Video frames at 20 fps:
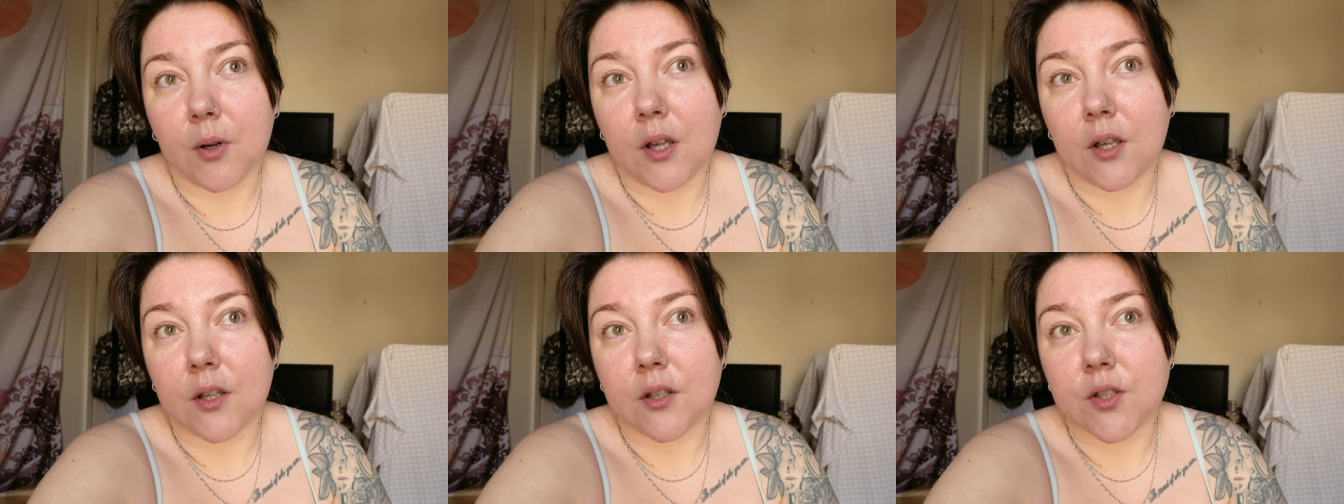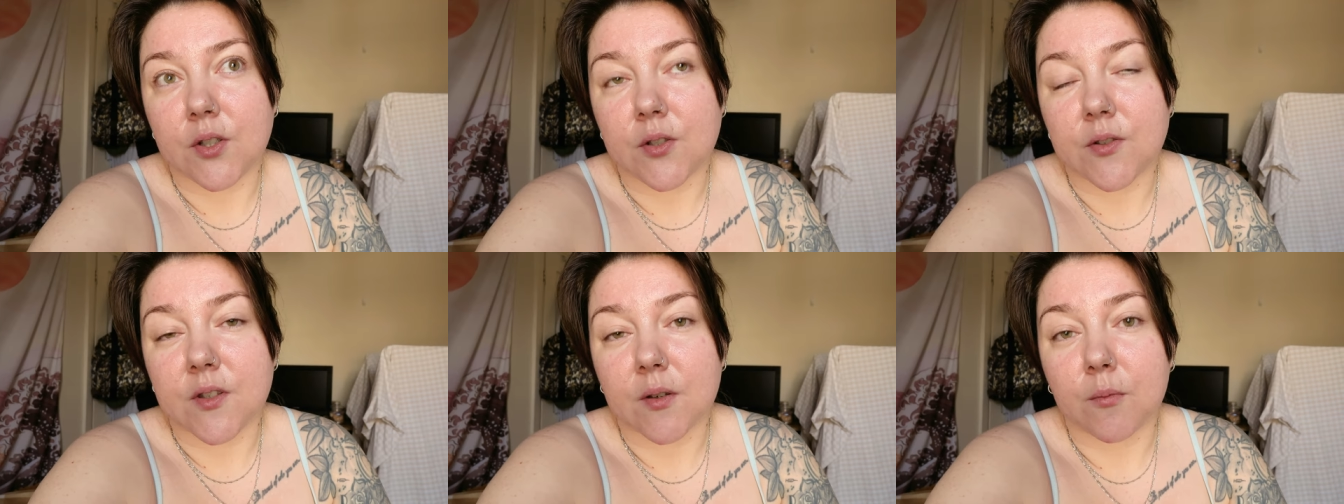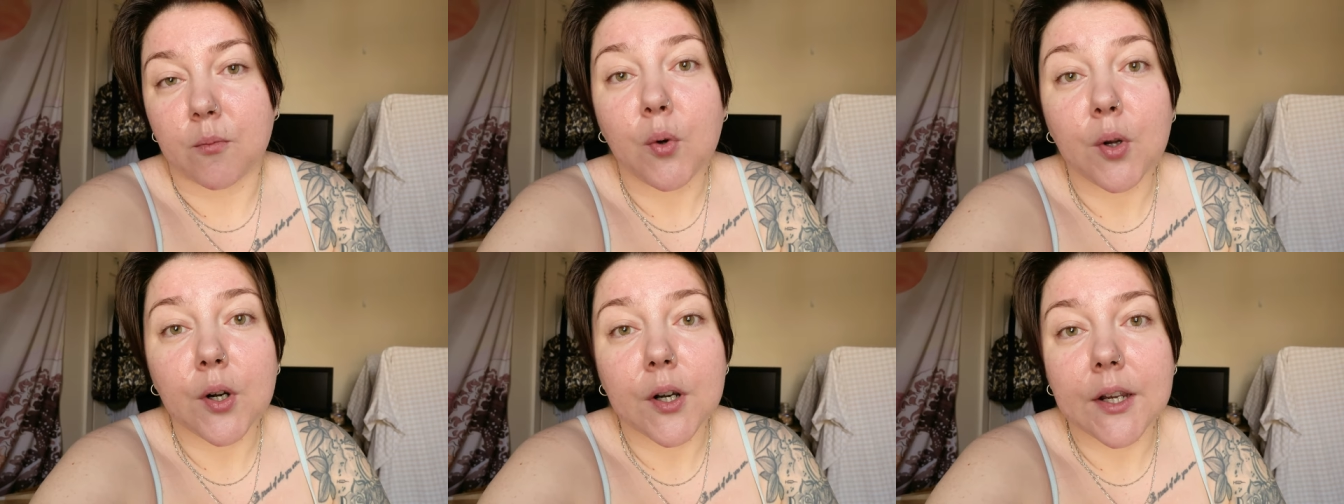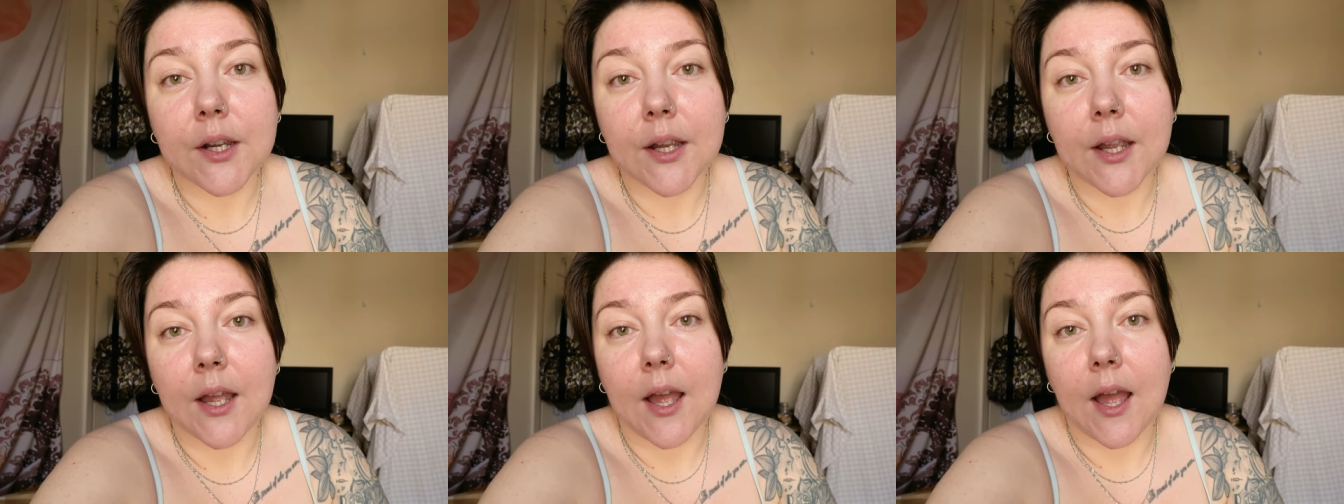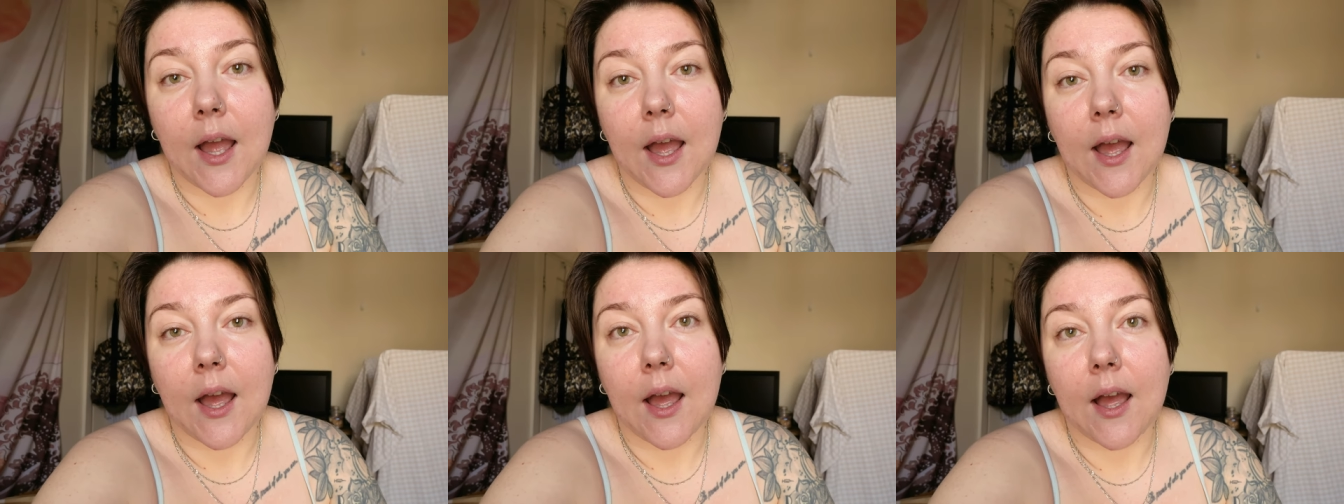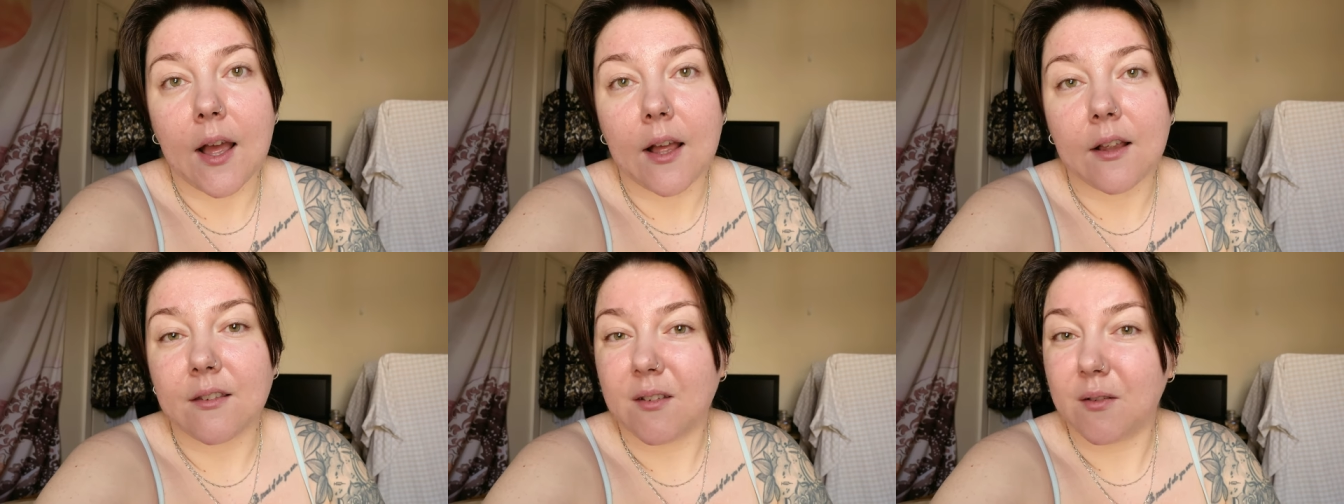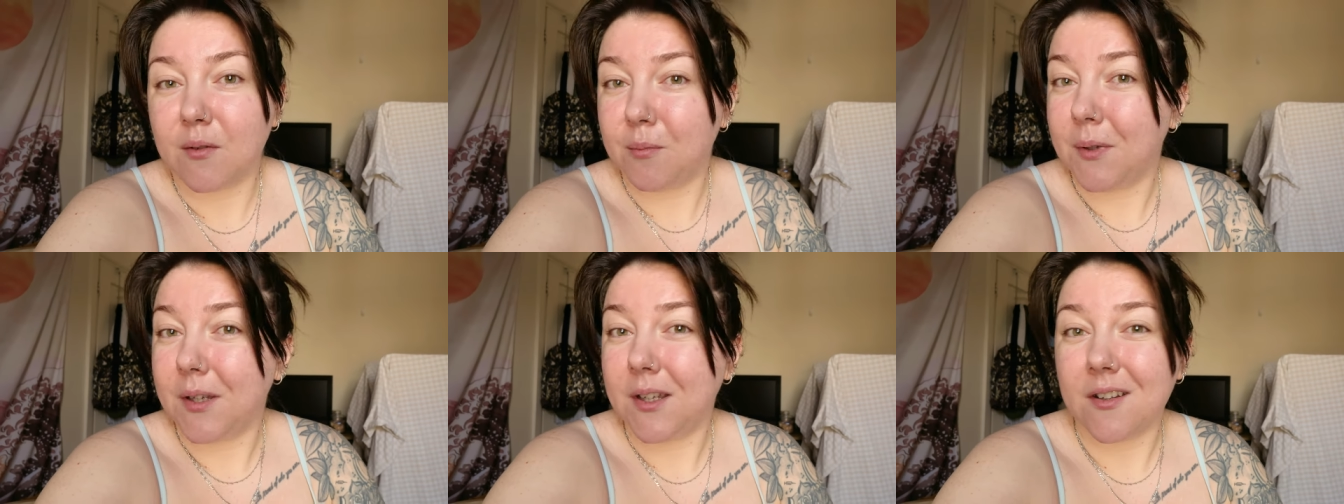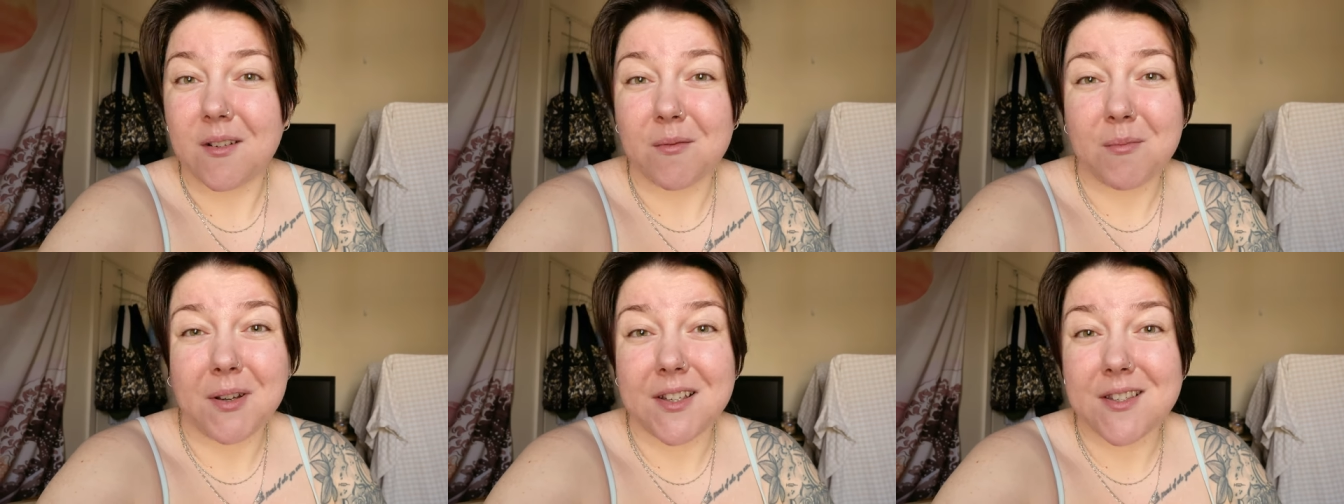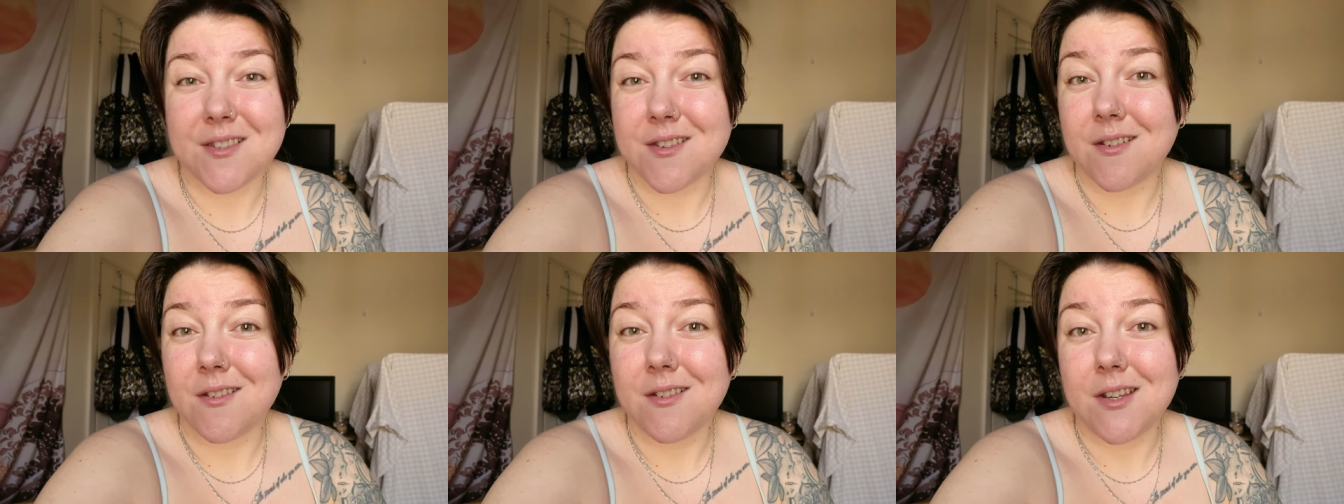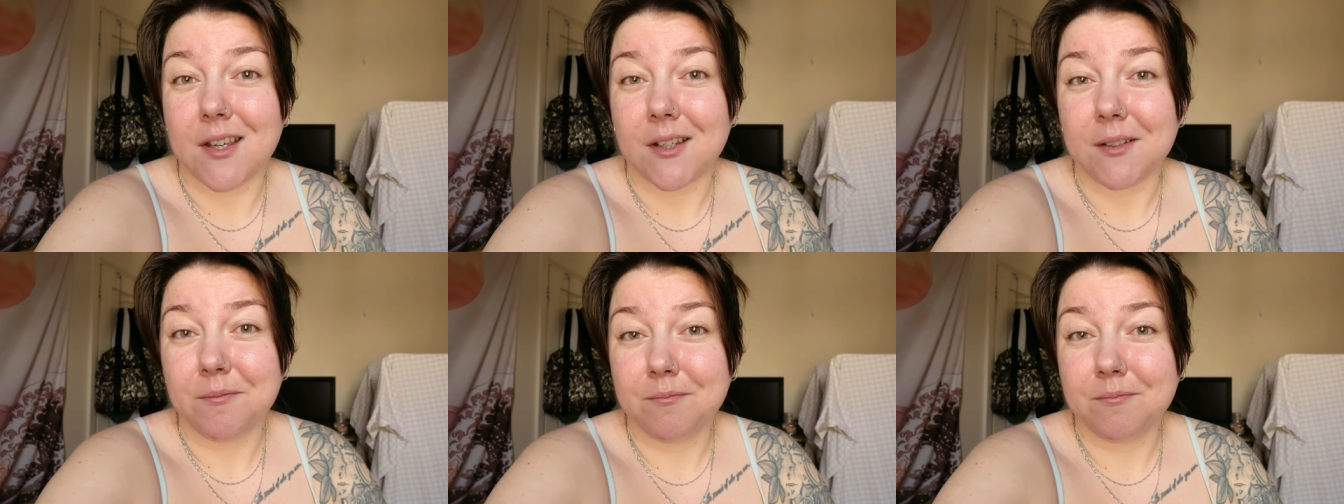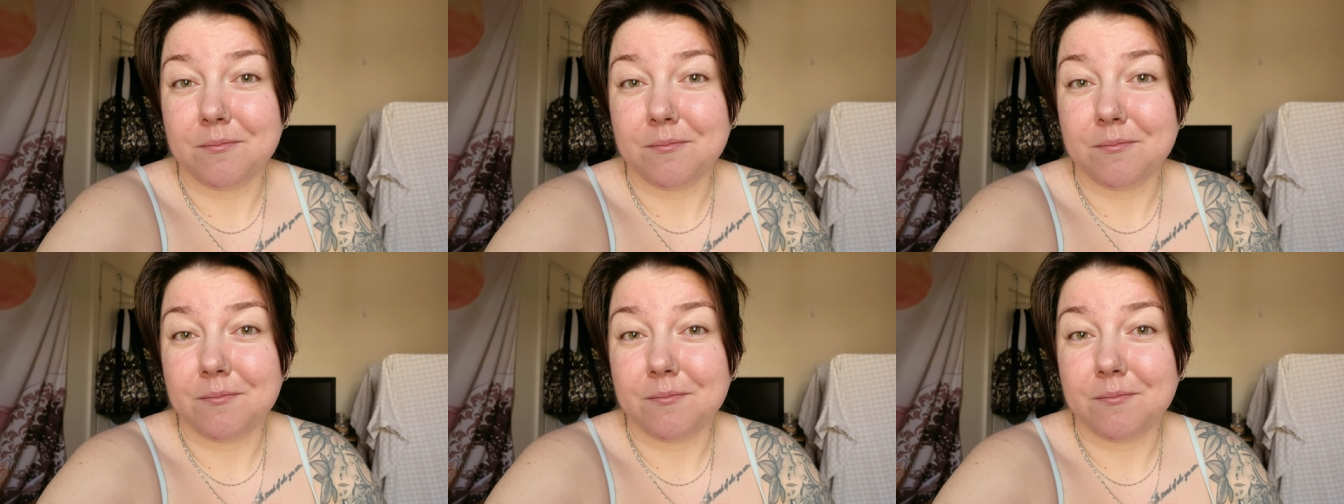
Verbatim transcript: and do some work, and that'll be kind of my Sunday.